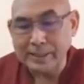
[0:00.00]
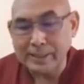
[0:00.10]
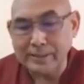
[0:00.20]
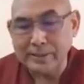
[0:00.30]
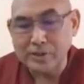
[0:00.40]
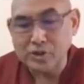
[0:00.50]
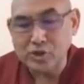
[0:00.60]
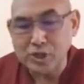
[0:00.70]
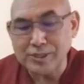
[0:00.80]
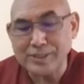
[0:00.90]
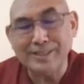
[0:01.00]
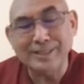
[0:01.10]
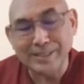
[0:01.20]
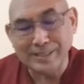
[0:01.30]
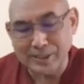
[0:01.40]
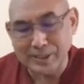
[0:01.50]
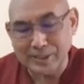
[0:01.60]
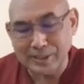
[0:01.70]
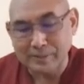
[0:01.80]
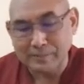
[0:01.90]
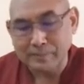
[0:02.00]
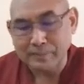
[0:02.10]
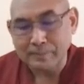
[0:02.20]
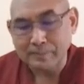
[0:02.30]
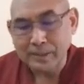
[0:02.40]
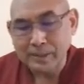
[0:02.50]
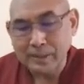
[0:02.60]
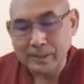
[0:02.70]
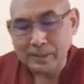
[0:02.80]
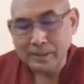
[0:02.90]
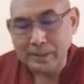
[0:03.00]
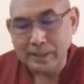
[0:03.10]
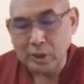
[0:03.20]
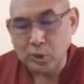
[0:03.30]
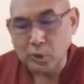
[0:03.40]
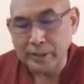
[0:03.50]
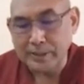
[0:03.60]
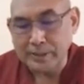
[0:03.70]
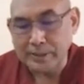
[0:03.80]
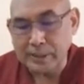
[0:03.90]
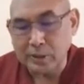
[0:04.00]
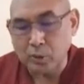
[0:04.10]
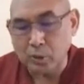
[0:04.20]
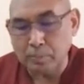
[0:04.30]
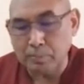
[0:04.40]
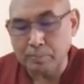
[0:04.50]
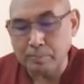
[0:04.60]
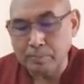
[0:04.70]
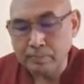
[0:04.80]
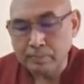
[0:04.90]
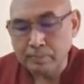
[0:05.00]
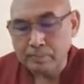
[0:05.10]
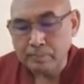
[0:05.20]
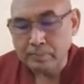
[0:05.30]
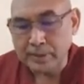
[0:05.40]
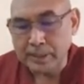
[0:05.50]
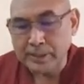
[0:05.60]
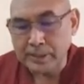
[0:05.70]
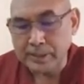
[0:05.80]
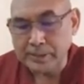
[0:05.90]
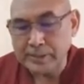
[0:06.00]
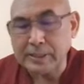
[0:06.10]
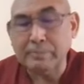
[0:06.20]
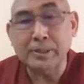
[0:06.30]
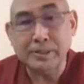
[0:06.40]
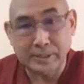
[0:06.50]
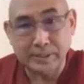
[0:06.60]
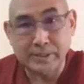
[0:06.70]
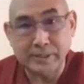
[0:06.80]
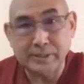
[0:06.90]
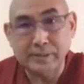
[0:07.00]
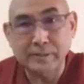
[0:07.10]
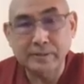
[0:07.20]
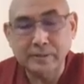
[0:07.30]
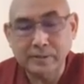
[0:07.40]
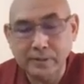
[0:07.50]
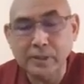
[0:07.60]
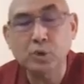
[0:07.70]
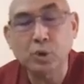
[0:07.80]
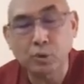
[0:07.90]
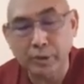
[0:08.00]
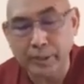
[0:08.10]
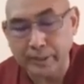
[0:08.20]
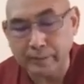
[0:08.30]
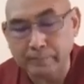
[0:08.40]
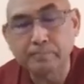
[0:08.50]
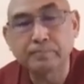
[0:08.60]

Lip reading: an intrinsic nature. The non-existence of that is selflessness. Yes, you are correct.